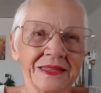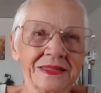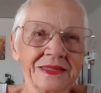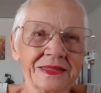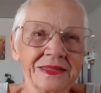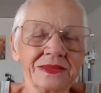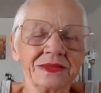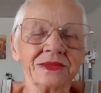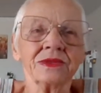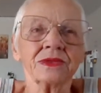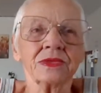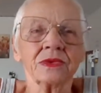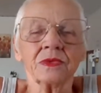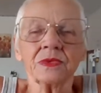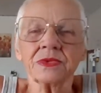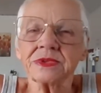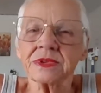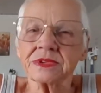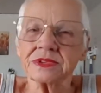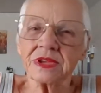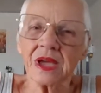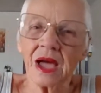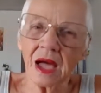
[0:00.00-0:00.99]
there was
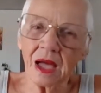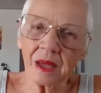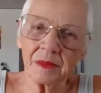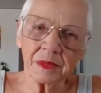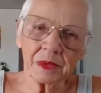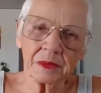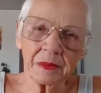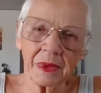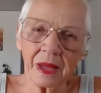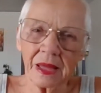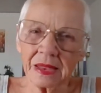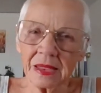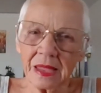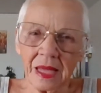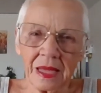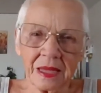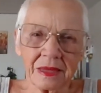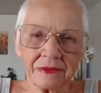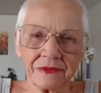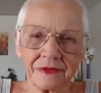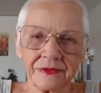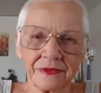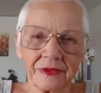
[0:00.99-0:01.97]
a time in my
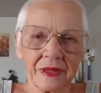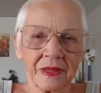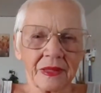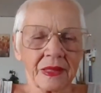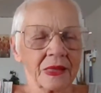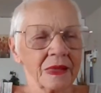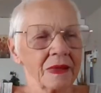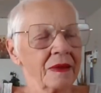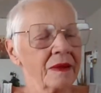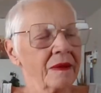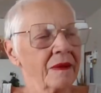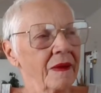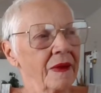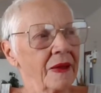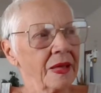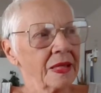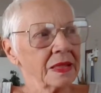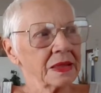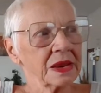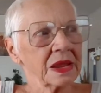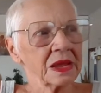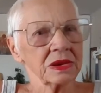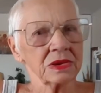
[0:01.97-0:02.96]
life,
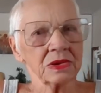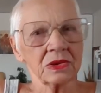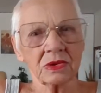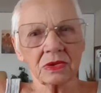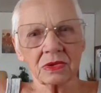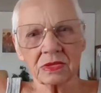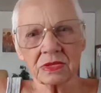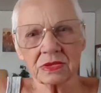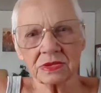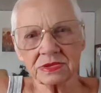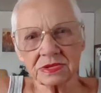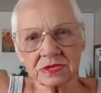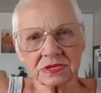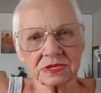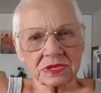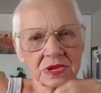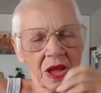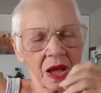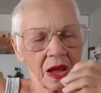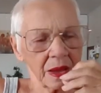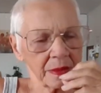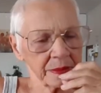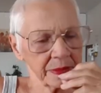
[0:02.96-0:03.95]
and I know there's a
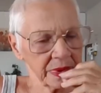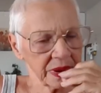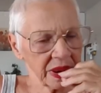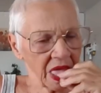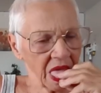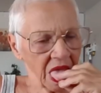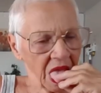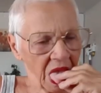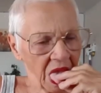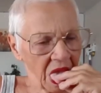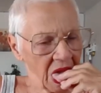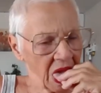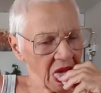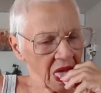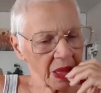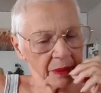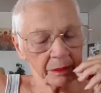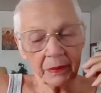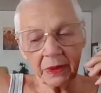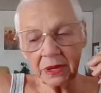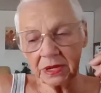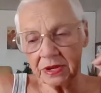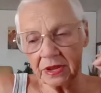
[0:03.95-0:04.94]
time in
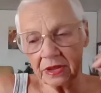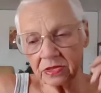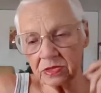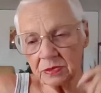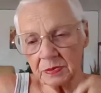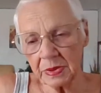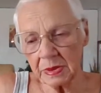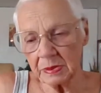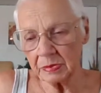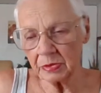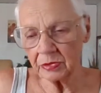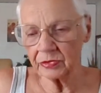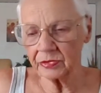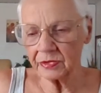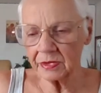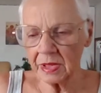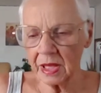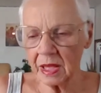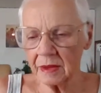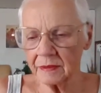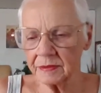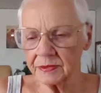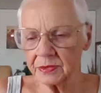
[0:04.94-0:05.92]
many other people's
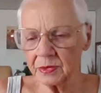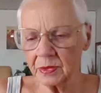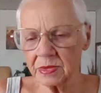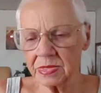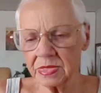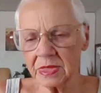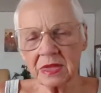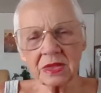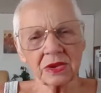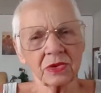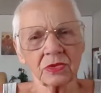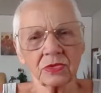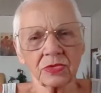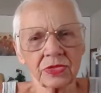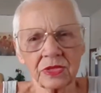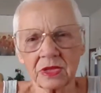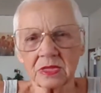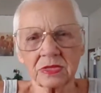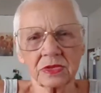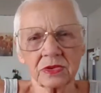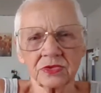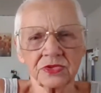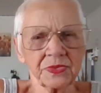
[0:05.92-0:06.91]
lives when they don't
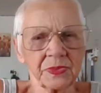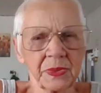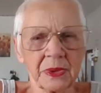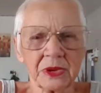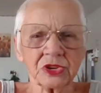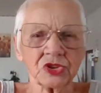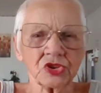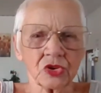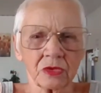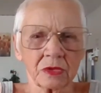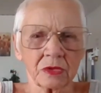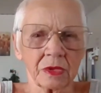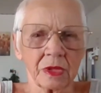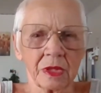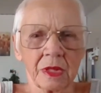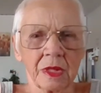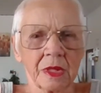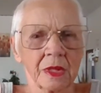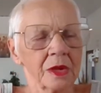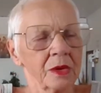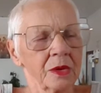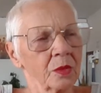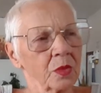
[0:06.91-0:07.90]
think they're special,
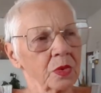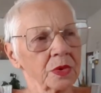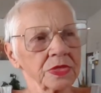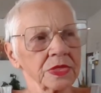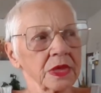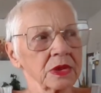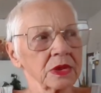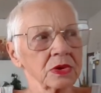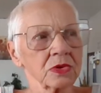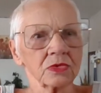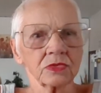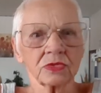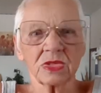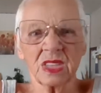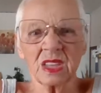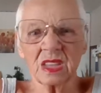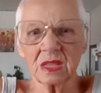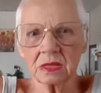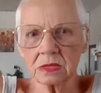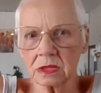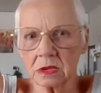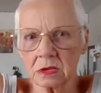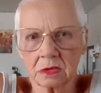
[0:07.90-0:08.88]
when they don't
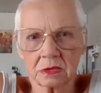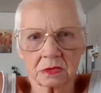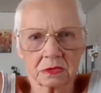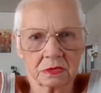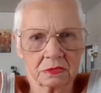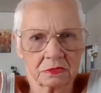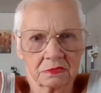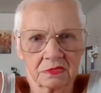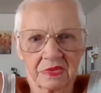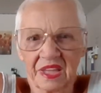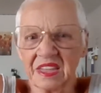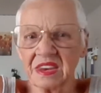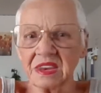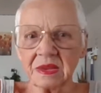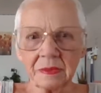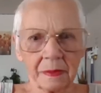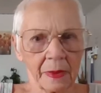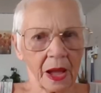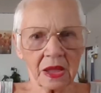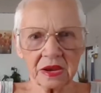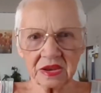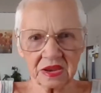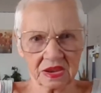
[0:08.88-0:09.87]
think they're
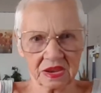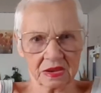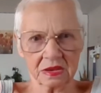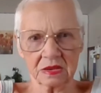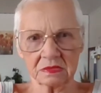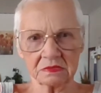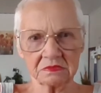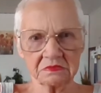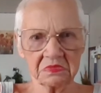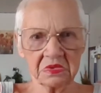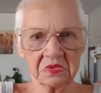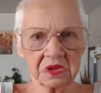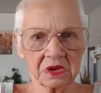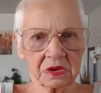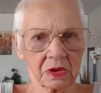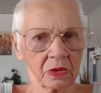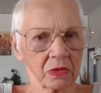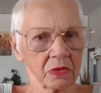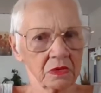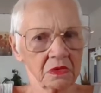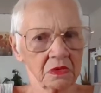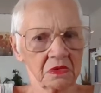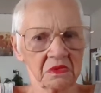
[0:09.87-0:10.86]
anybody.
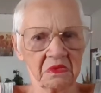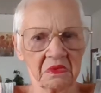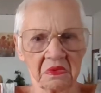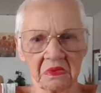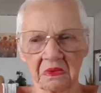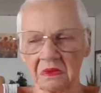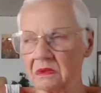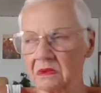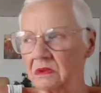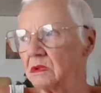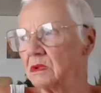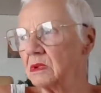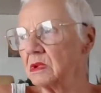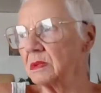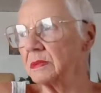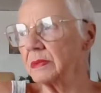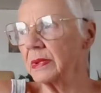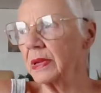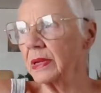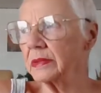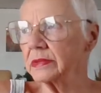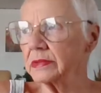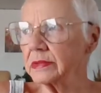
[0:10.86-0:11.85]
Who am
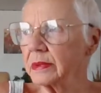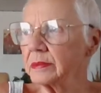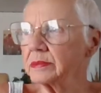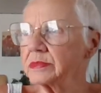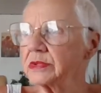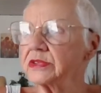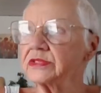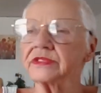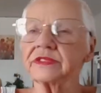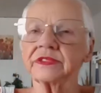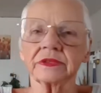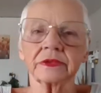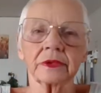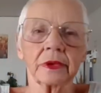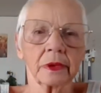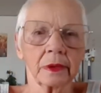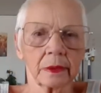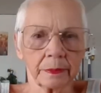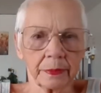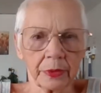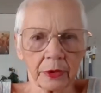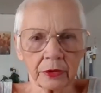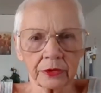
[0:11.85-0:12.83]
I? I'm just
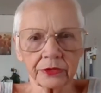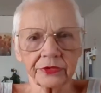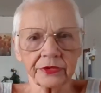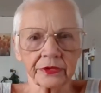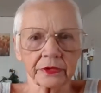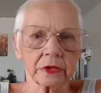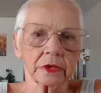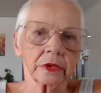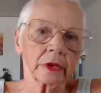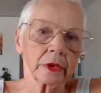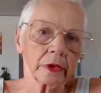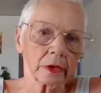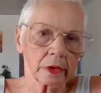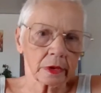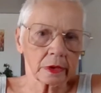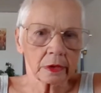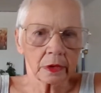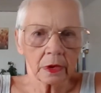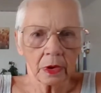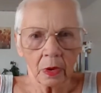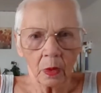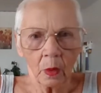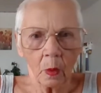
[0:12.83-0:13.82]
a person here,
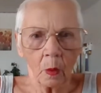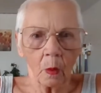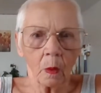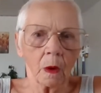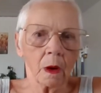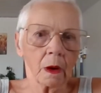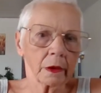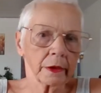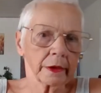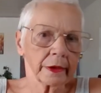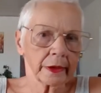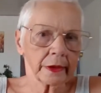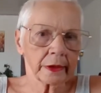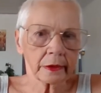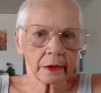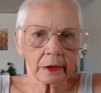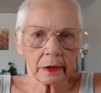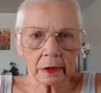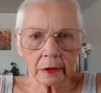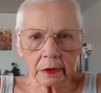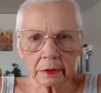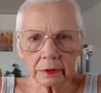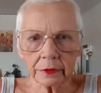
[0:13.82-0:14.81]
walking
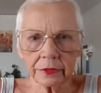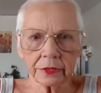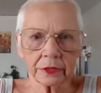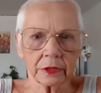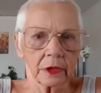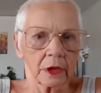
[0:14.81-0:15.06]
earth,